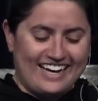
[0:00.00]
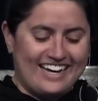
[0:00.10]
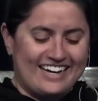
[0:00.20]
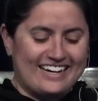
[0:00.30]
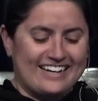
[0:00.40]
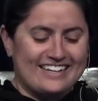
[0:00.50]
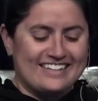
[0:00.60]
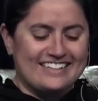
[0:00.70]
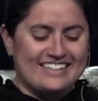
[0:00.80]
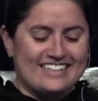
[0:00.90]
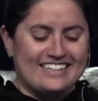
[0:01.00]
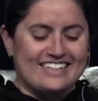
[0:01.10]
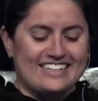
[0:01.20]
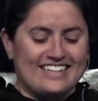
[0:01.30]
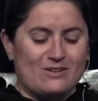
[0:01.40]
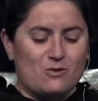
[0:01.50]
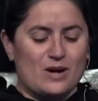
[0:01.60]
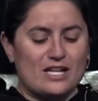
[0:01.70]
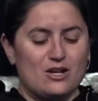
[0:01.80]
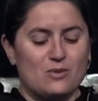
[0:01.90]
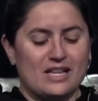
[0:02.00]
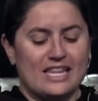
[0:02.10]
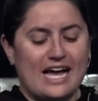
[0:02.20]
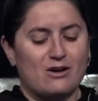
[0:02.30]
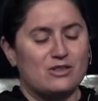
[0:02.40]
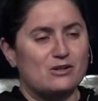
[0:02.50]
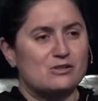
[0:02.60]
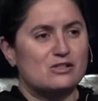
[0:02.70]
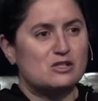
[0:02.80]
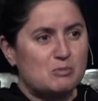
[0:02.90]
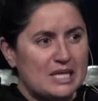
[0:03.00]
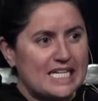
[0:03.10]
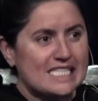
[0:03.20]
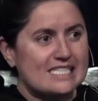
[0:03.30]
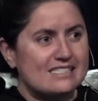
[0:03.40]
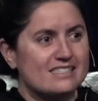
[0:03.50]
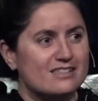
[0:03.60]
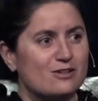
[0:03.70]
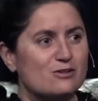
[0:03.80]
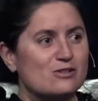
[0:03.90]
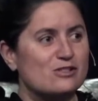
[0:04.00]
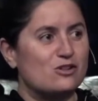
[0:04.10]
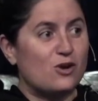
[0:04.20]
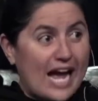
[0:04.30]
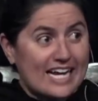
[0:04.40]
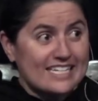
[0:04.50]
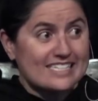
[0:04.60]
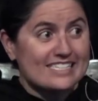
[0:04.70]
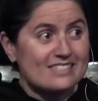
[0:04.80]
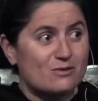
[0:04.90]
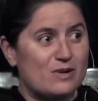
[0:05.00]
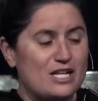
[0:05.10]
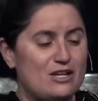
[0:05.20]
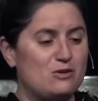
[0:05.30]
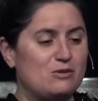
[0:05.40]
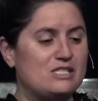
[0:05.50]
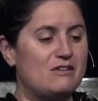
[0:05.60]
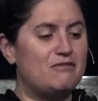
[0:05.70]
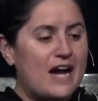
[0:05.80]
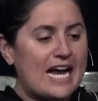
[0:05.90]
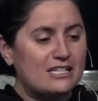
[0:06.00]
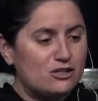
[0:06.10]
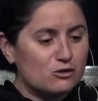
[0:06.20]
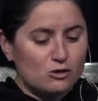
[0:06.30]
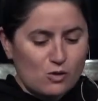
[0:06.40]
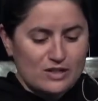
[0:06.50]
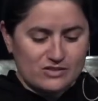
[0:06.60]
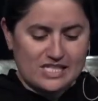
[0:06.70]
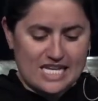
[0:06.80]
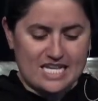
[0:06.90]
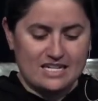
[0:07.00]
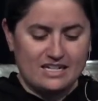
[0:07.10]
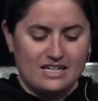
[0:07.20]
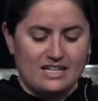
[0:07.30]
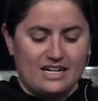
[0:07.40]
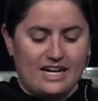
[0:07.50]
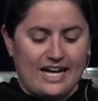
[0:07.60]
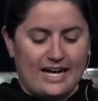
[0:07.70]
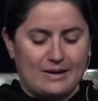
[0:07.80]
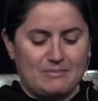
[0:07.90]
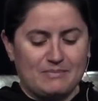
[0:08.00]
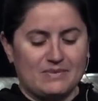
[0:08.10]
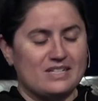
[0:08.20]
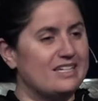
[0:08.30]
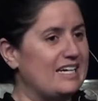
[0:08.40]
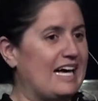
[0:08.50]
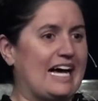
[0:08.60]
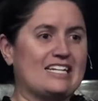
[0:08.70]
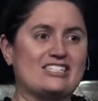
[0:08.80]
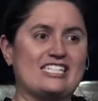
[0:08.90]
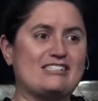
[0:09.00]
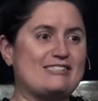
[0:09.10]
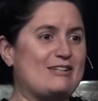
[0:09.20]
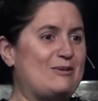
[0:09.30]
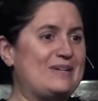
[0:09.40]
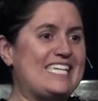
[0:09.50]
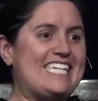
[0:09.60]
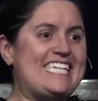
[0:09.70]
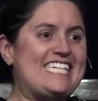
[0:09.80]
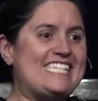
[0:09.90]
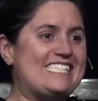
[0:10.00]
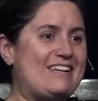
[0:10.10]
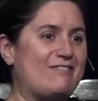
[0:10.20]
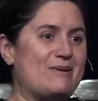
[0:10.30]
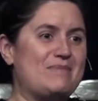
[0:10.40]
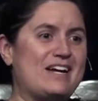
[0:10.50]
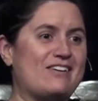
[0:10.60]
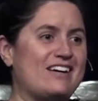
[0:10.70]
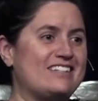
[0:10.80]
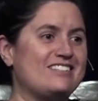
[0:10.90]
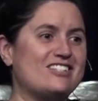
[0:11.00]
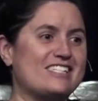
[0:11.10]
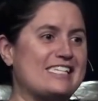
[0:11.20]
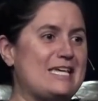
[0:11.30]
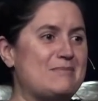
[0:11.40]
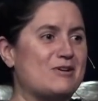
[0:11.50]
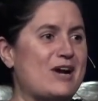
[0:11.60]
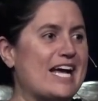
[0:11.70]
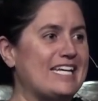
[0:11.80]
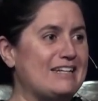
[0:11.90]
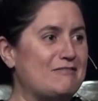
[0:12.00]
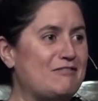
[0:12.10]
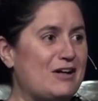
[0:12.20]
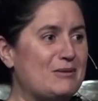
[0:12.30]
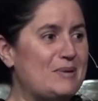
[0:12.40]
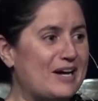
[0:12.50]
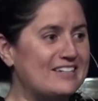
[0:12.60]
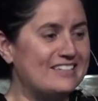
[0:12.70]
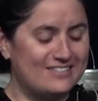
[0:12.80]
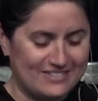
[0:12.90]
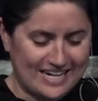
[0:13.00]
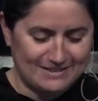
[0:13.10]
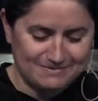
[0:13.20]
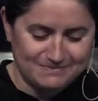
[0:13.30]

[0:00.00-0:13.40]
uh, when you allow those splits, those cracks, when you divide your loyalty, um, gosh, it's so easy from there on to just keep cracking and fall apart, right?